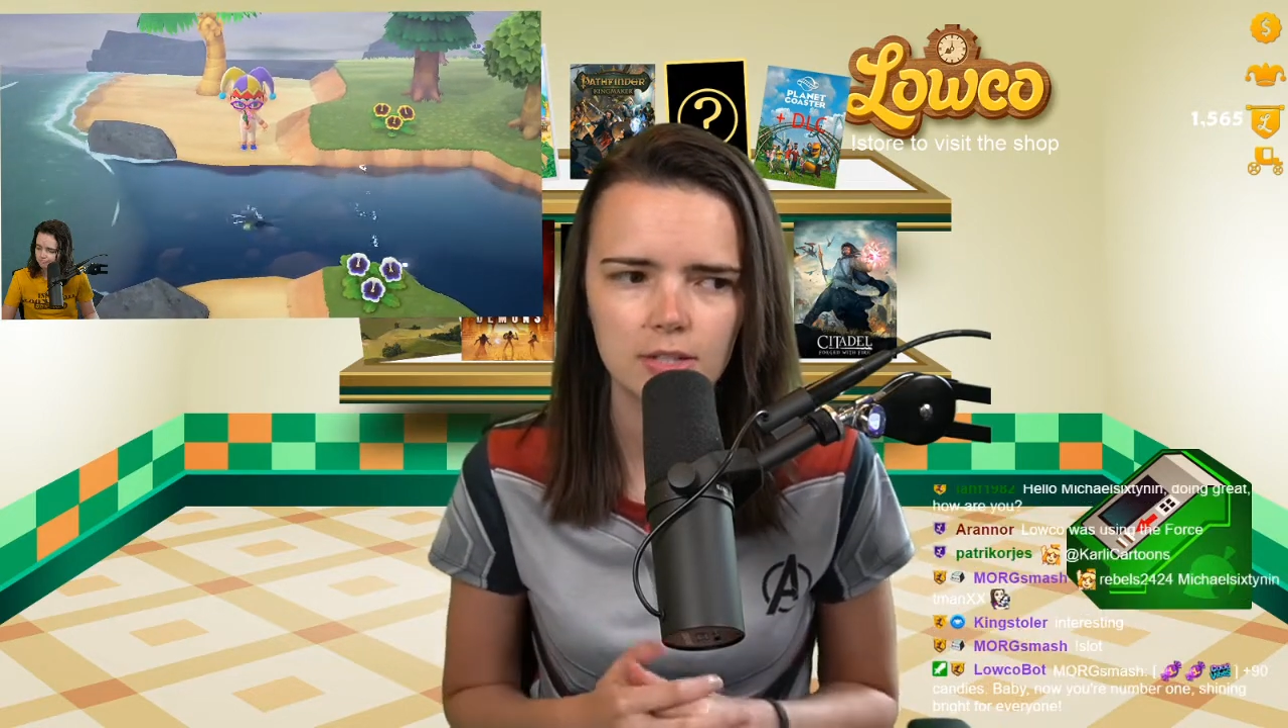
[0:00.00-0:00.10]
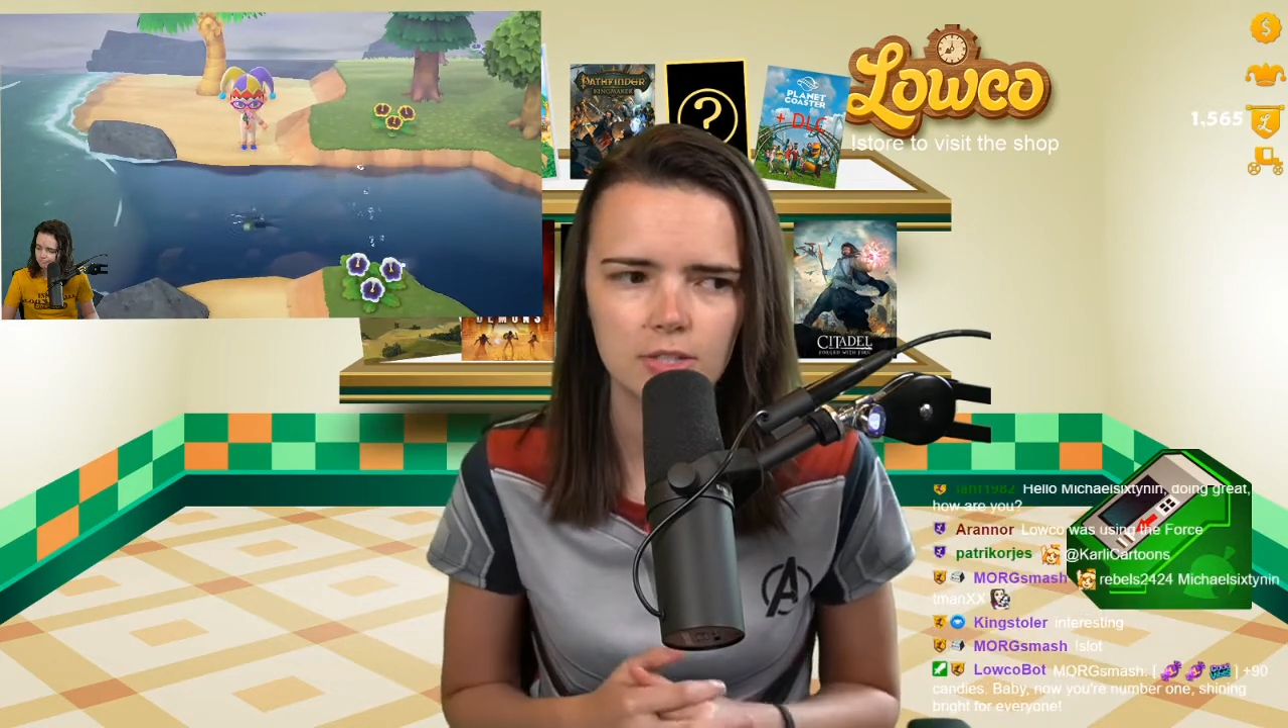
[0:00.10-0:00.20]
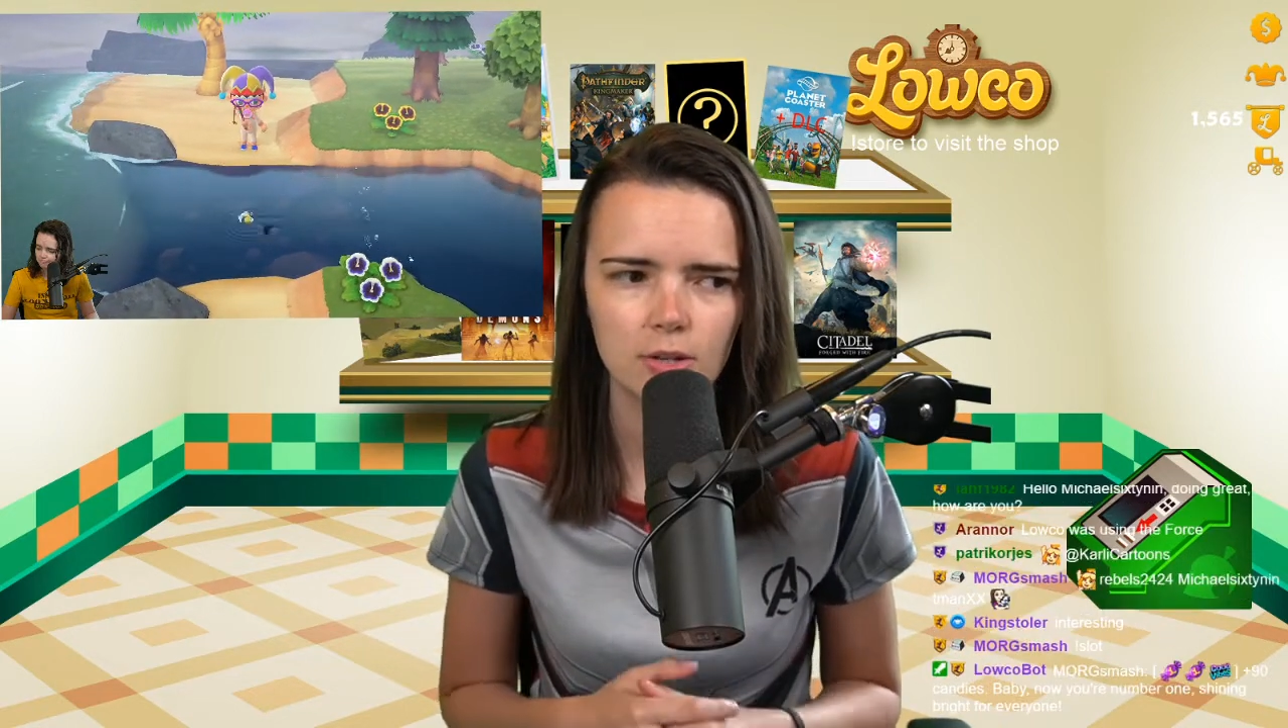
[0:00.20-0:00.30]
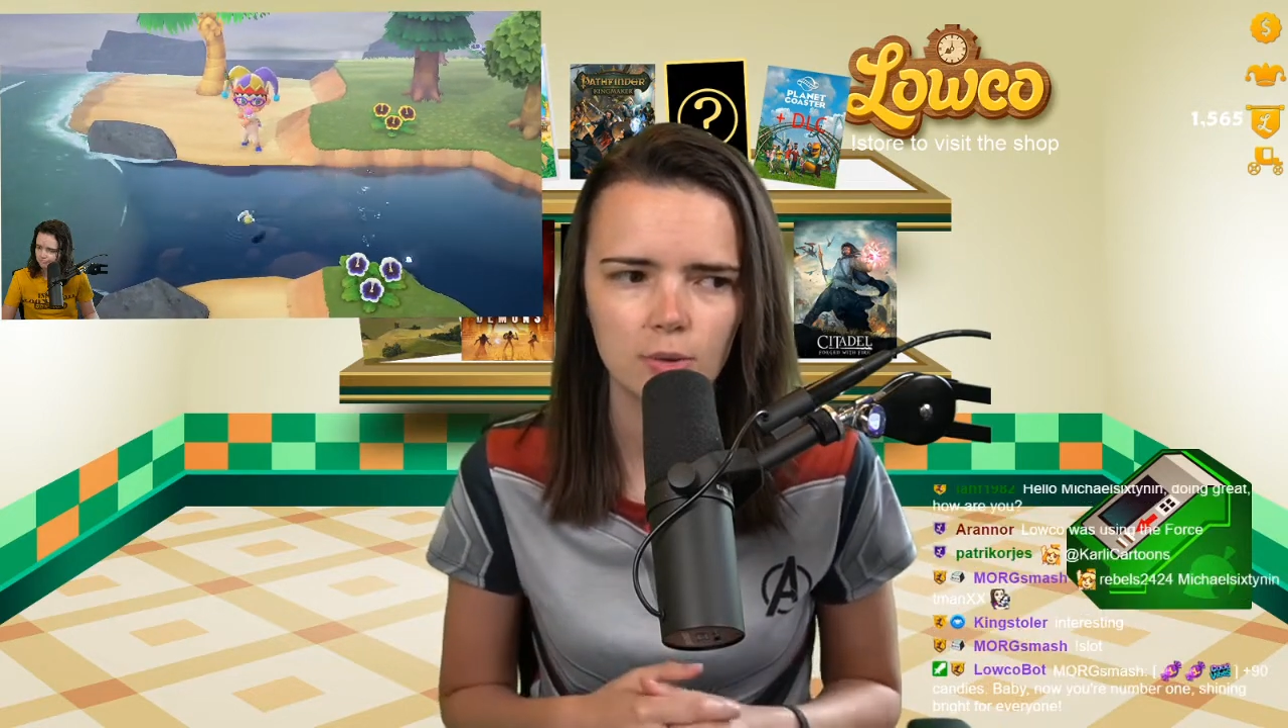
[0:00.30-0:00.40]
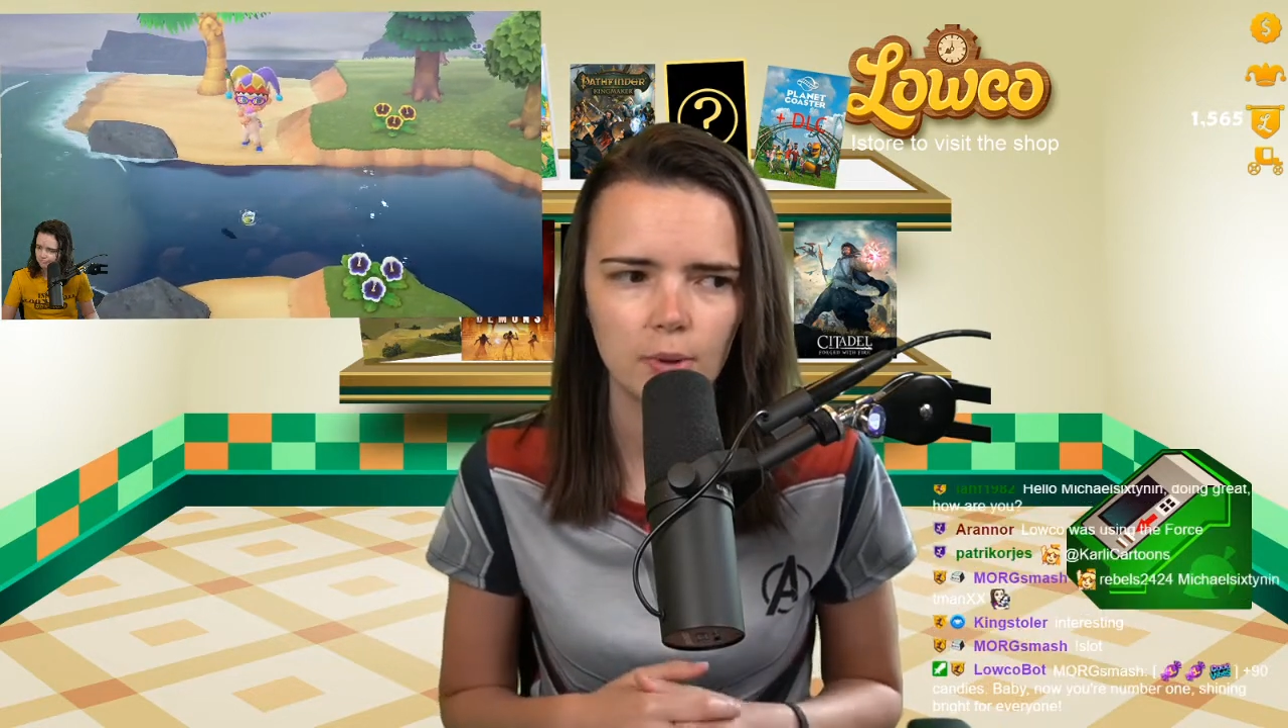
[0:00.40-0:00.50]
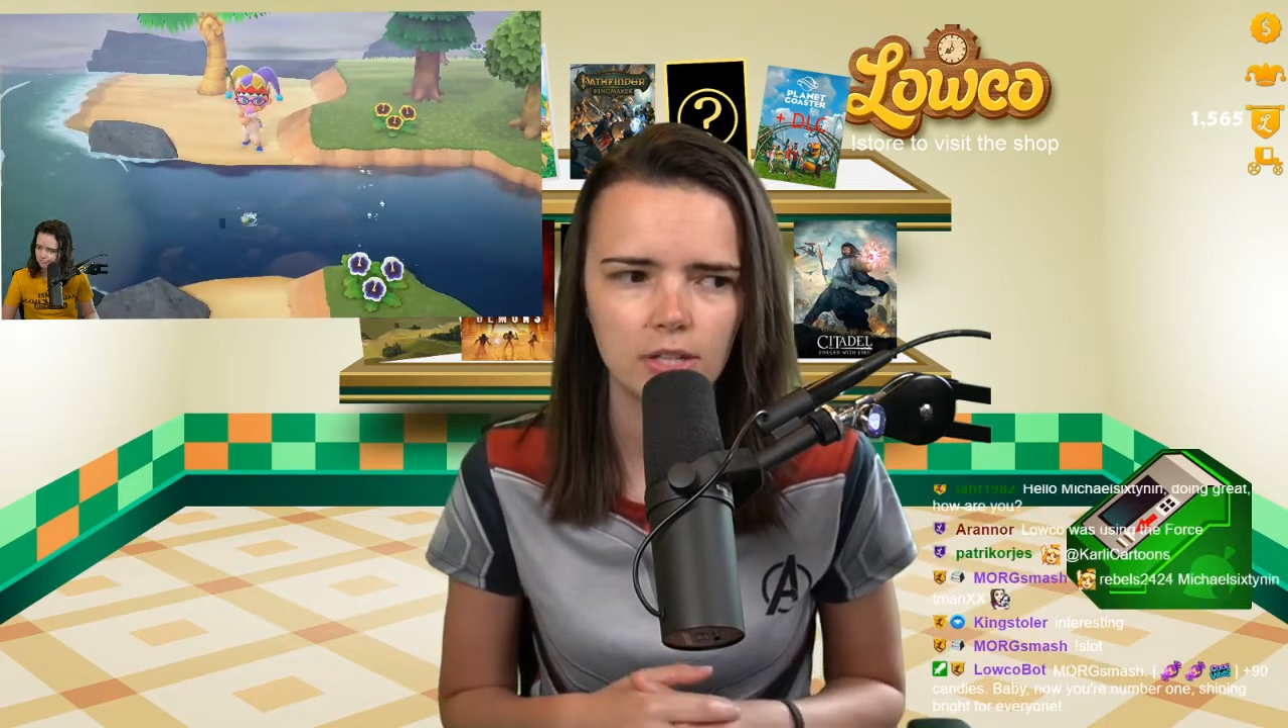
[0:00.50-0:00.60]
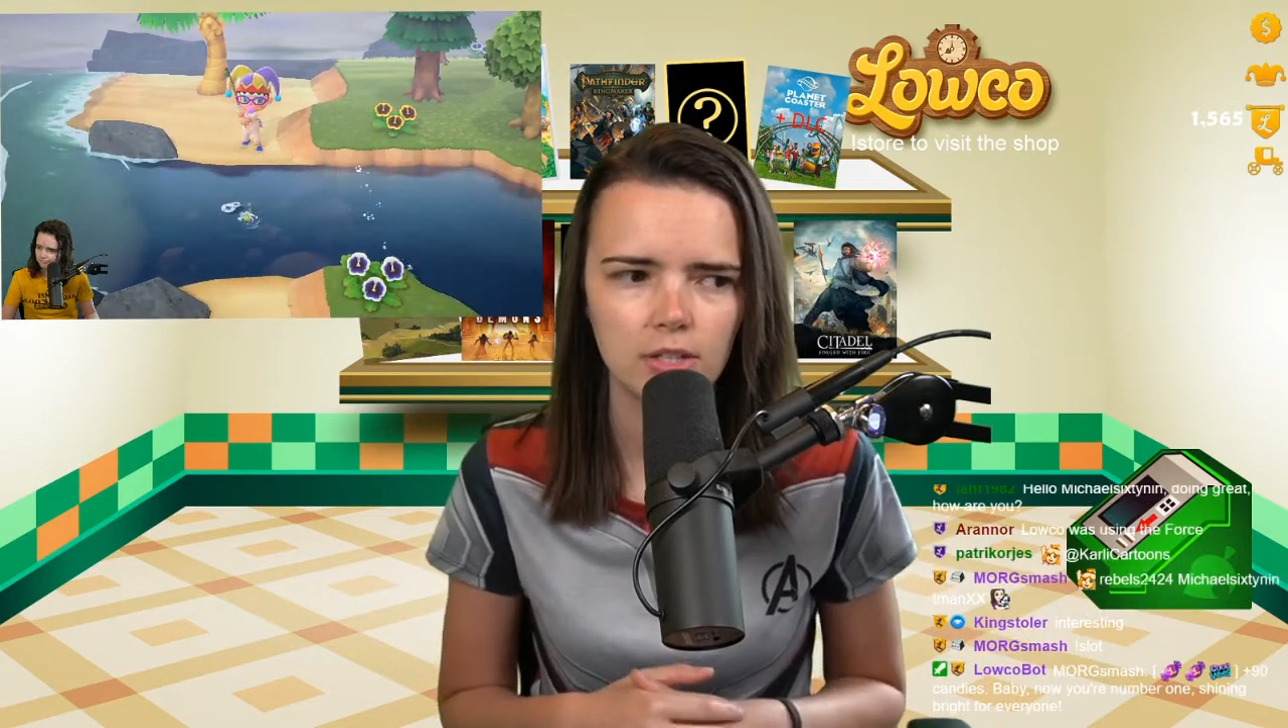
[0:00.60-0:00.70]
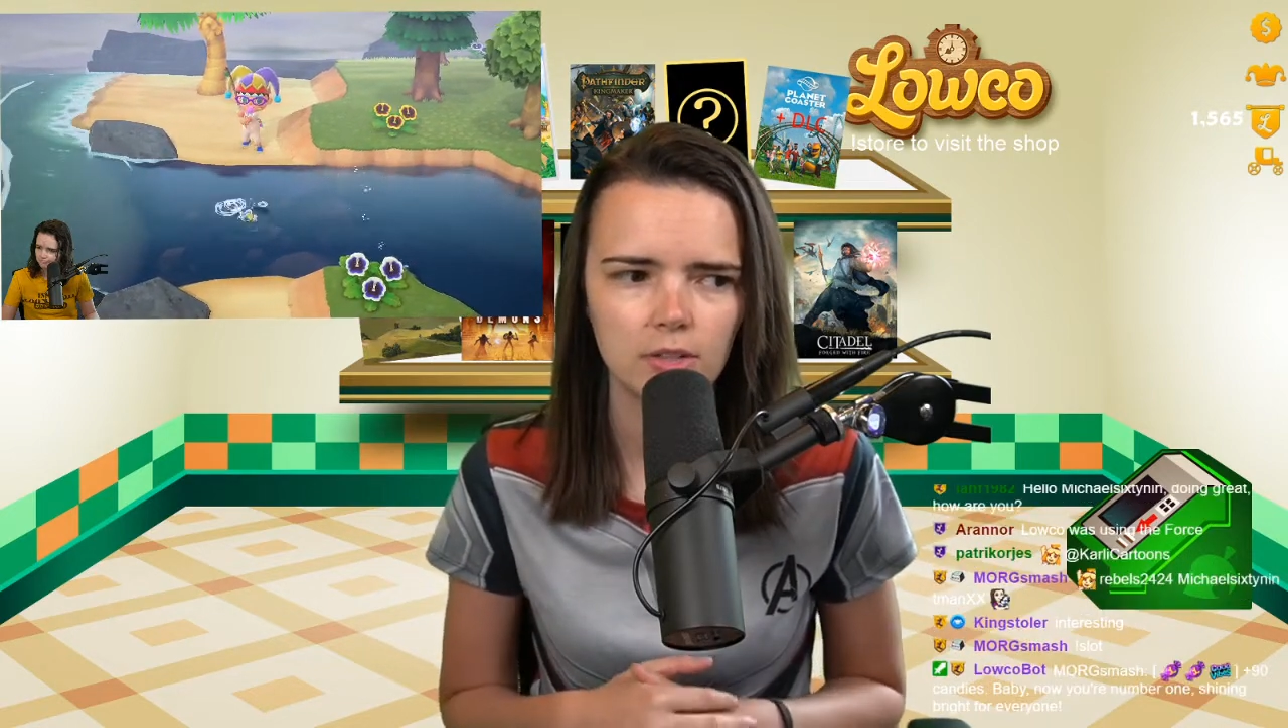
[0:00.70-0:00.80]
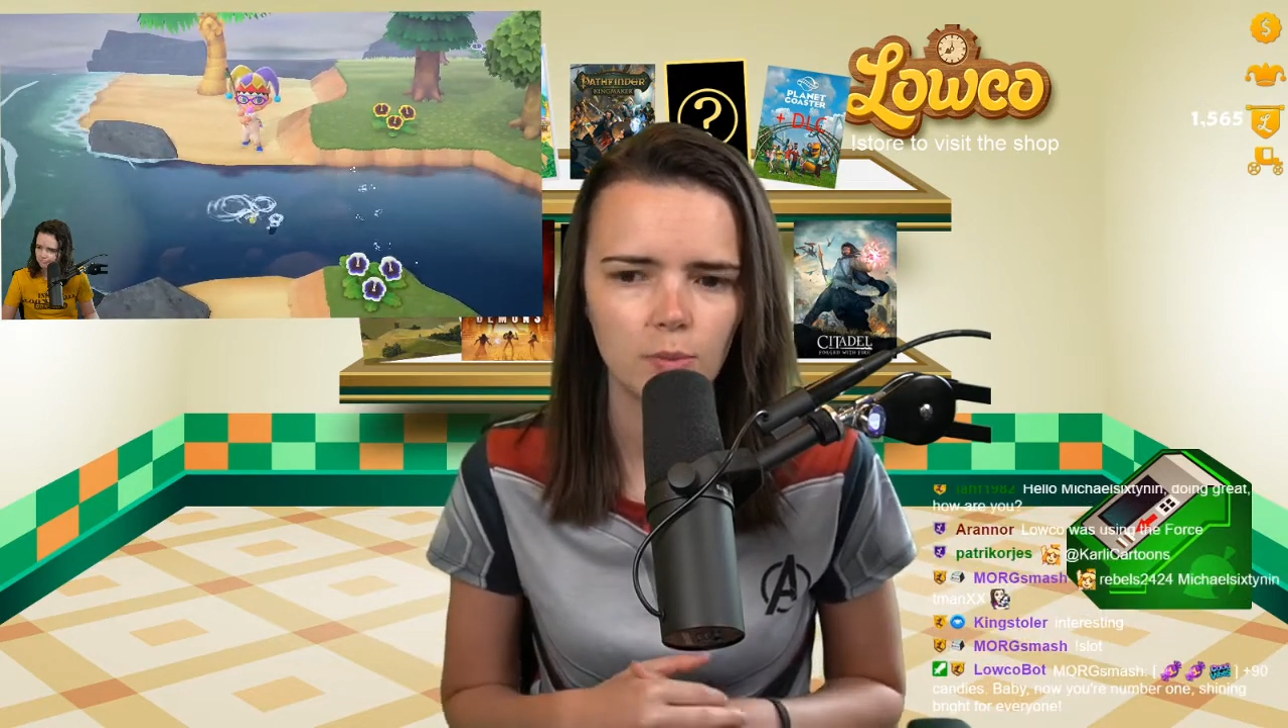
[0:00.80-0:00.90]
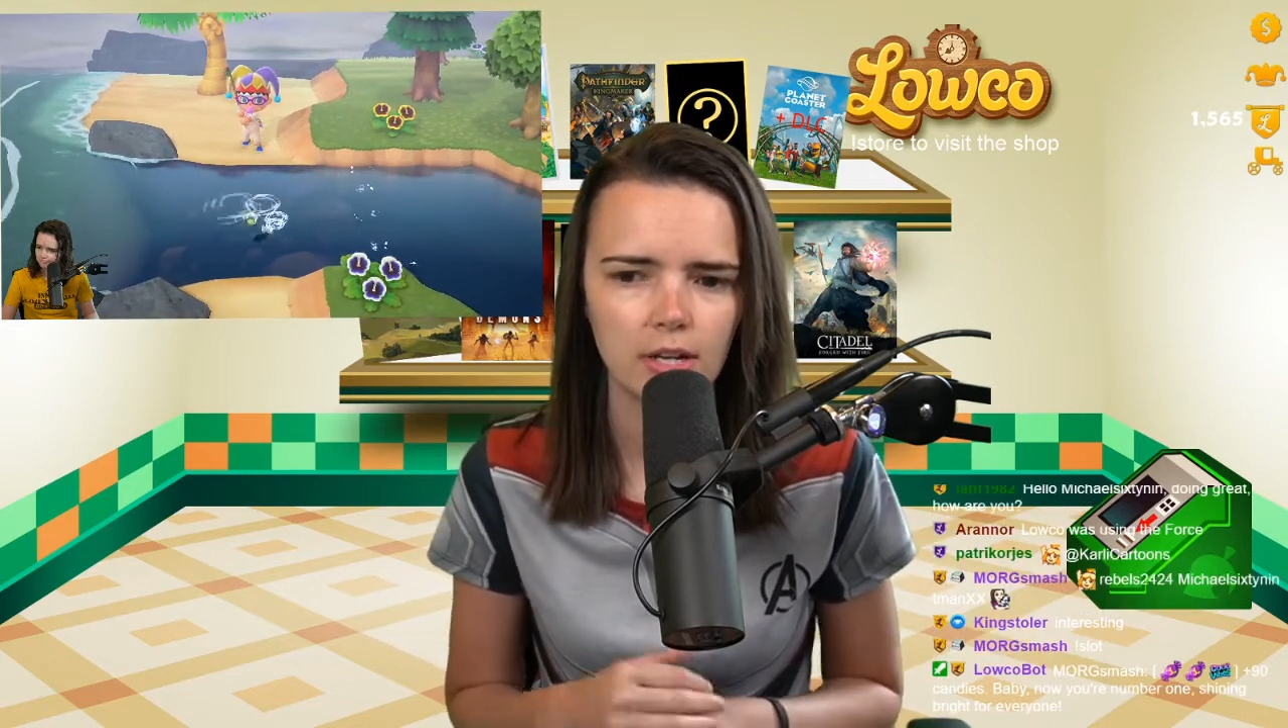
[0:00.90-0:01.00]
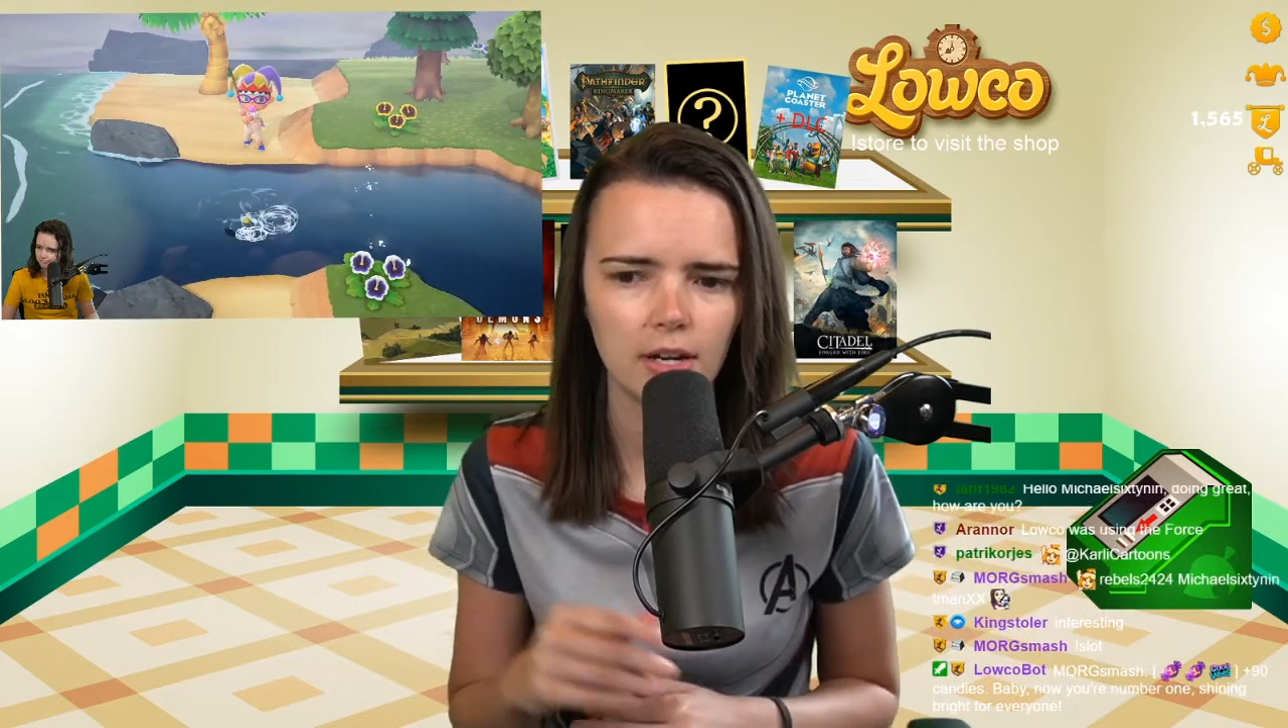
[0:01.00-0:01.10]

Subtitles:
so when